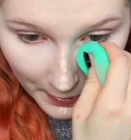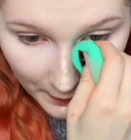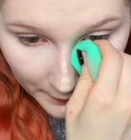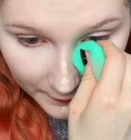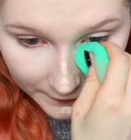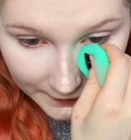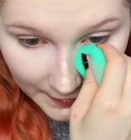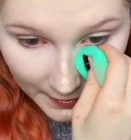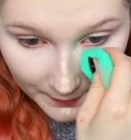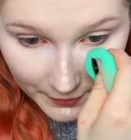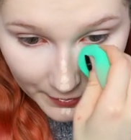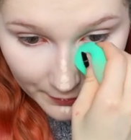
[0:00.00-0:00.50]

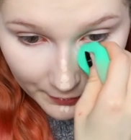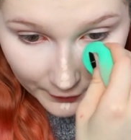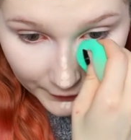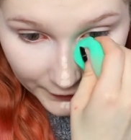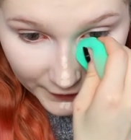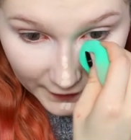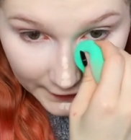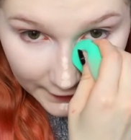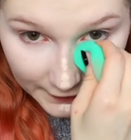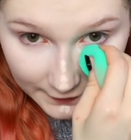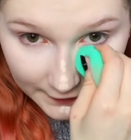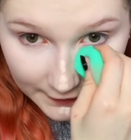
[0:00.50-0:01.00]
Some people
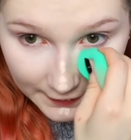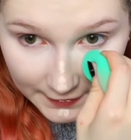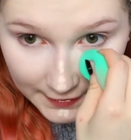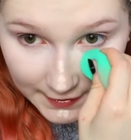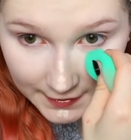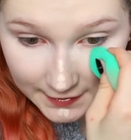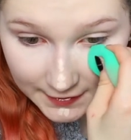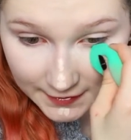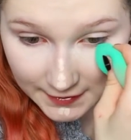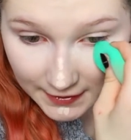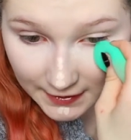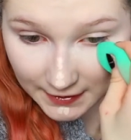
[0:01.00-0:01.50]
think that
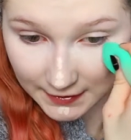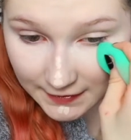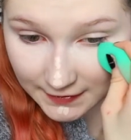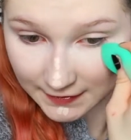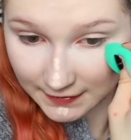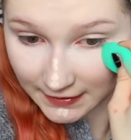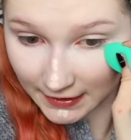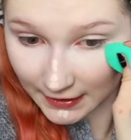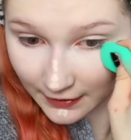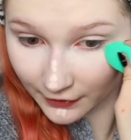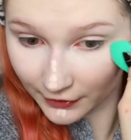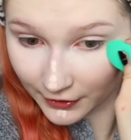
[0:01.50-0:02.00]
this
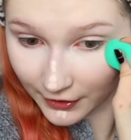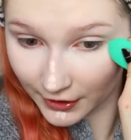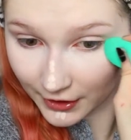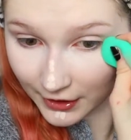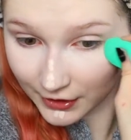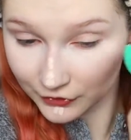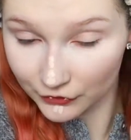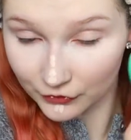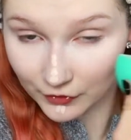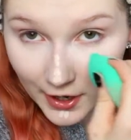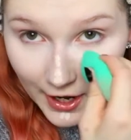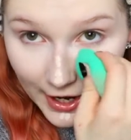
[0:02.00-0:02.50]
concealer
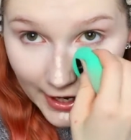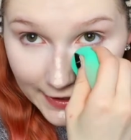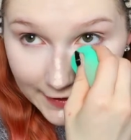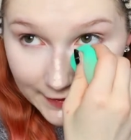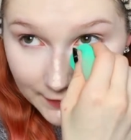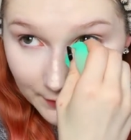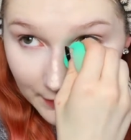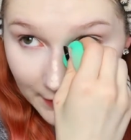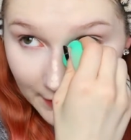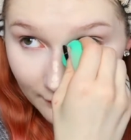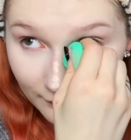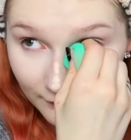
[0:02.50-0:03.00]

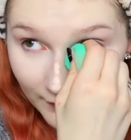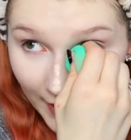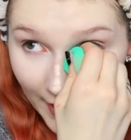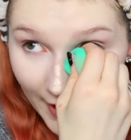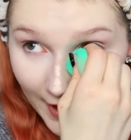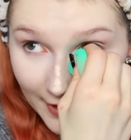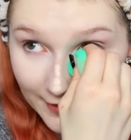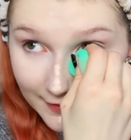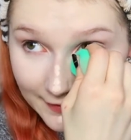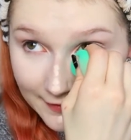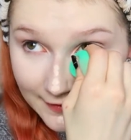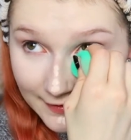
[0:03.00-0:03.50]
dries really
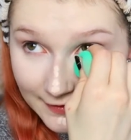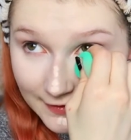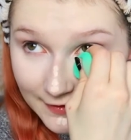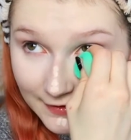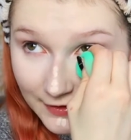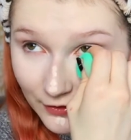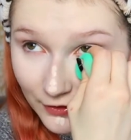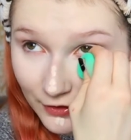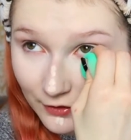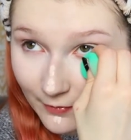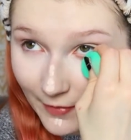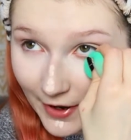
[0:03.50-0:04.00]
fast,
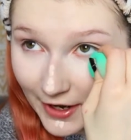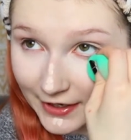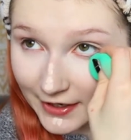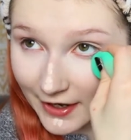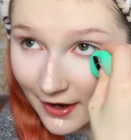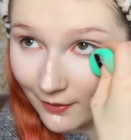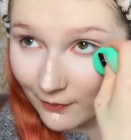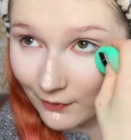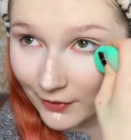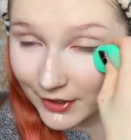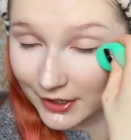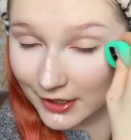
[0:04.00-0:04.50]
so you might
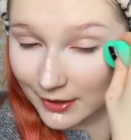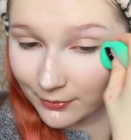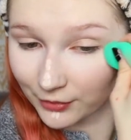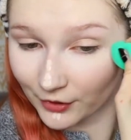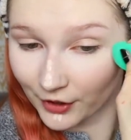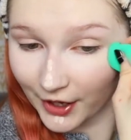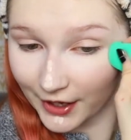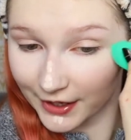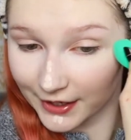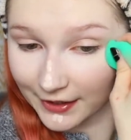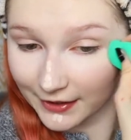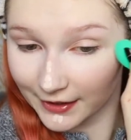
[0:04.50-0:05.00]
not want to
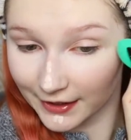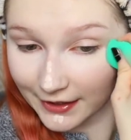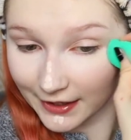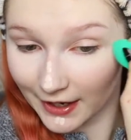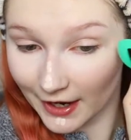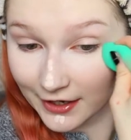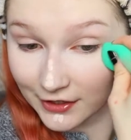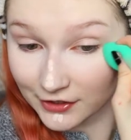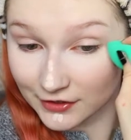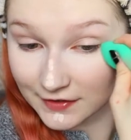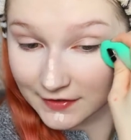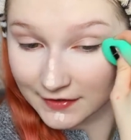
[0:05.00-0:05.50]
apply it like
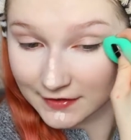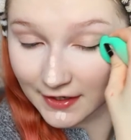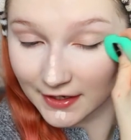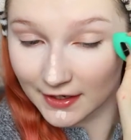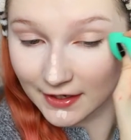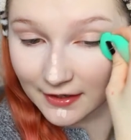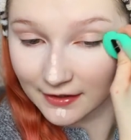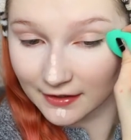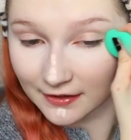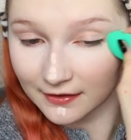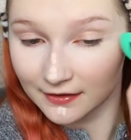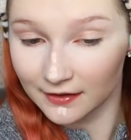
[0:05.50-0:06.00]
I just
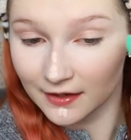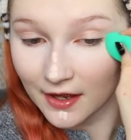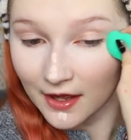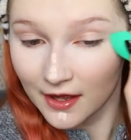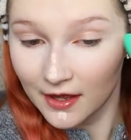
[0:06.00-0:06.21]
did, and